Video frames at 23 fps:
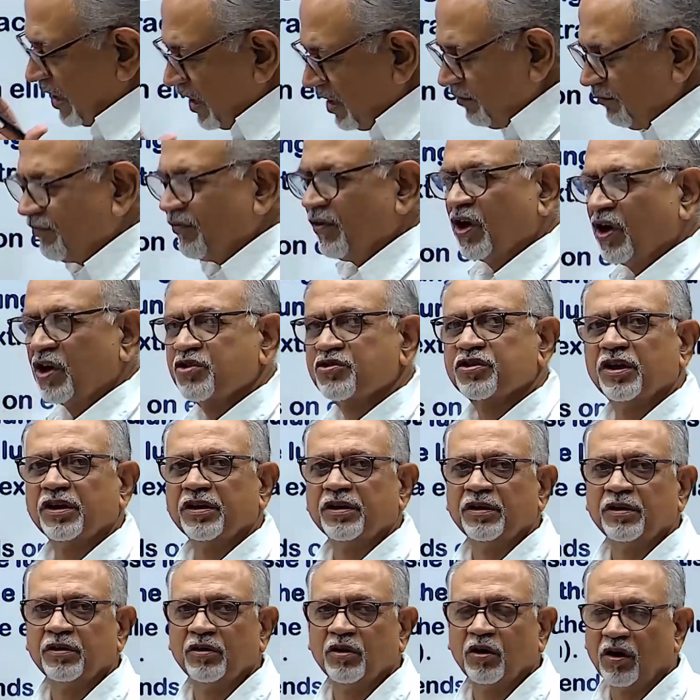function
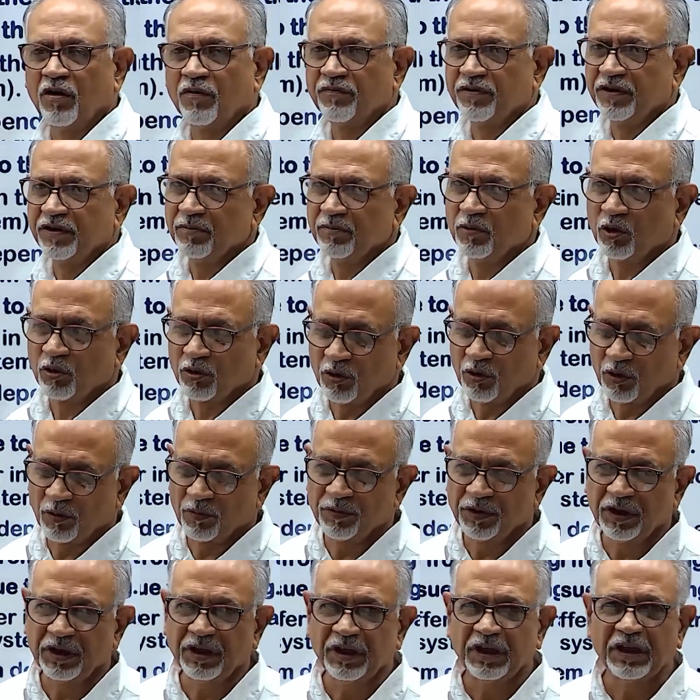of hemoglobin
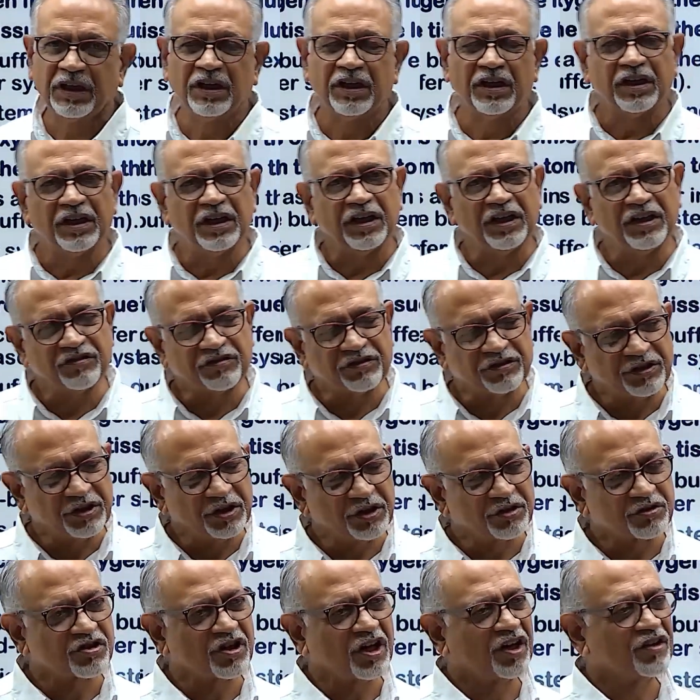is the
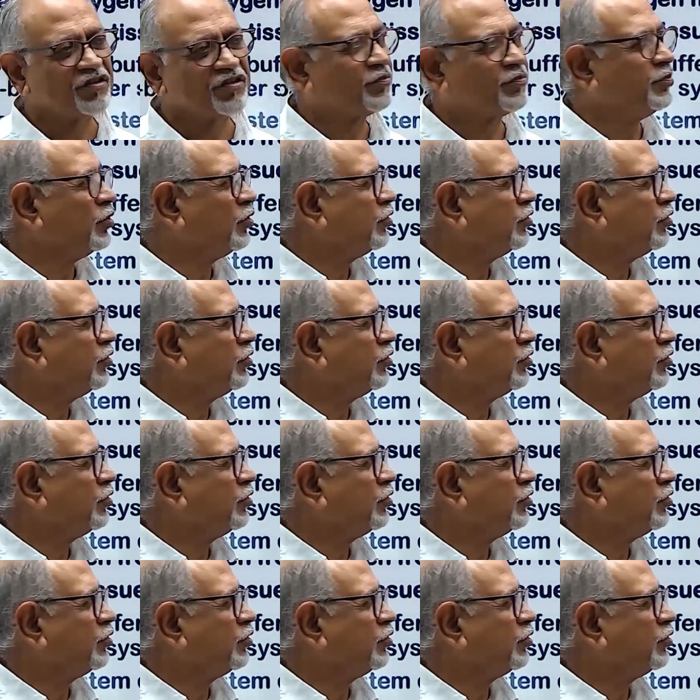transport